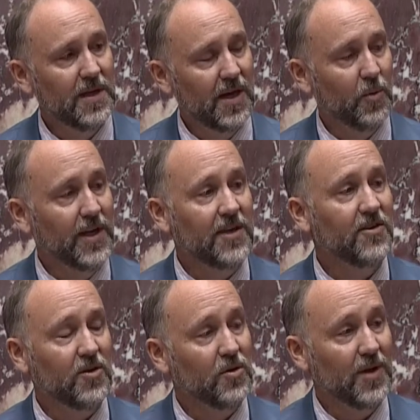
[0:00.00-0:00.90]
We need to
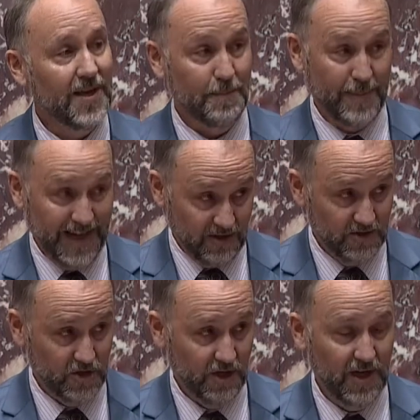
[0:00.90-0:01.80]
do a better
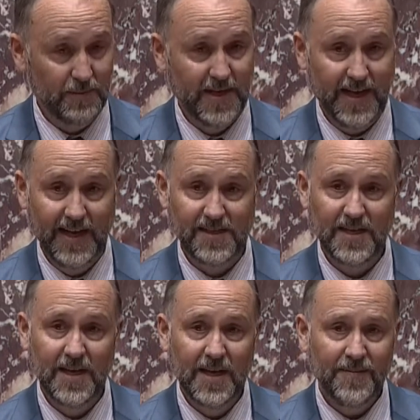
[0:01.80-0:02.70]
job at.
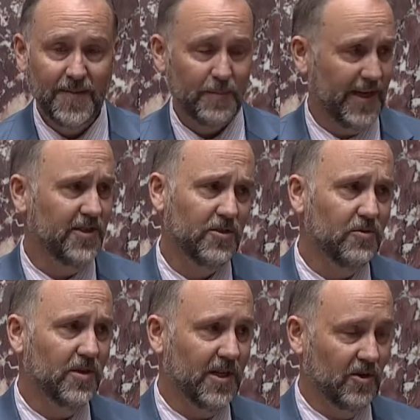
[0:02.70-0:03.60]
But I
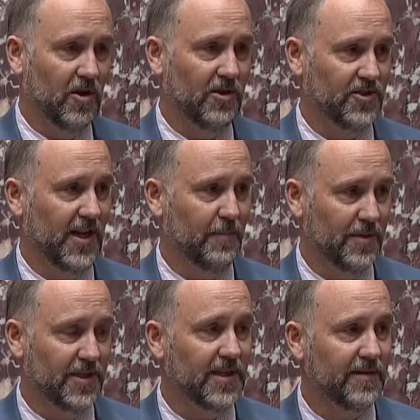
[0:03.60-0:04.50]
do acknowledge, and I
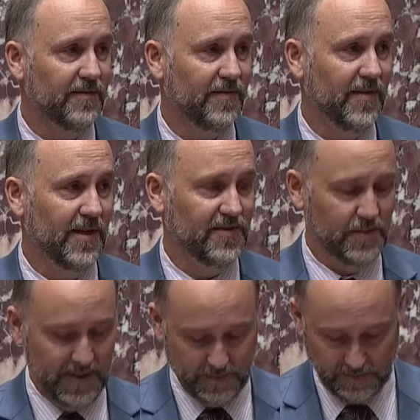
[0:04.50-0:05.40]
believe, as the
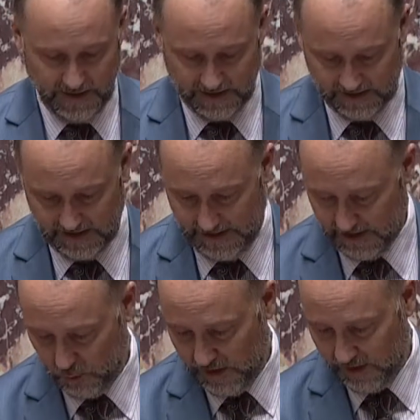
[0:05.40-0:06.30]
member might say
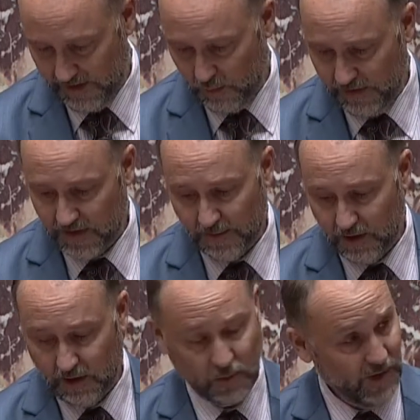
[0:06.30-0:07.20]
as well, that we have come a
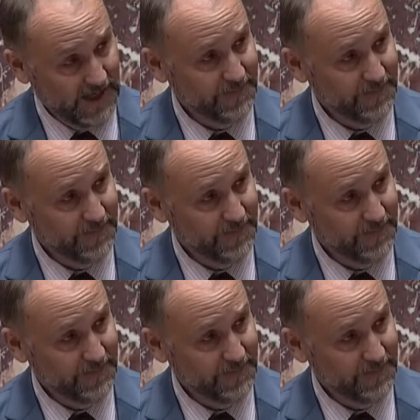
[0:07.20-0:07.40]
long way.